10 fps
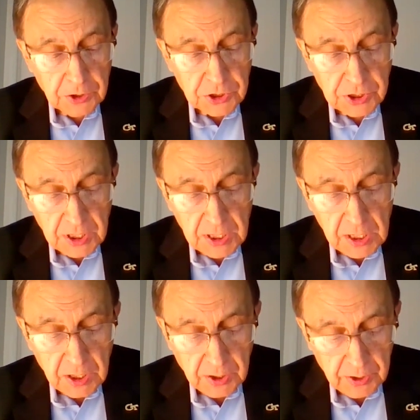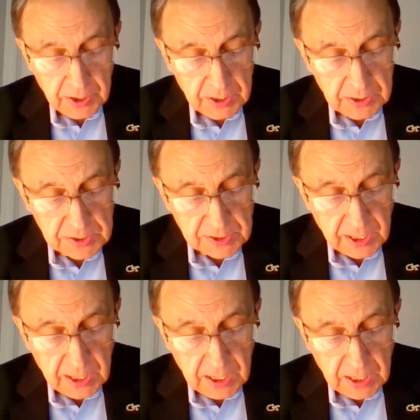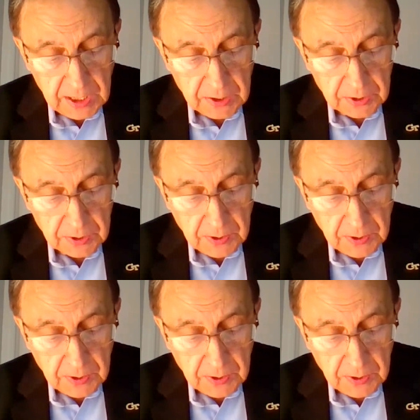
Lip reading: She is a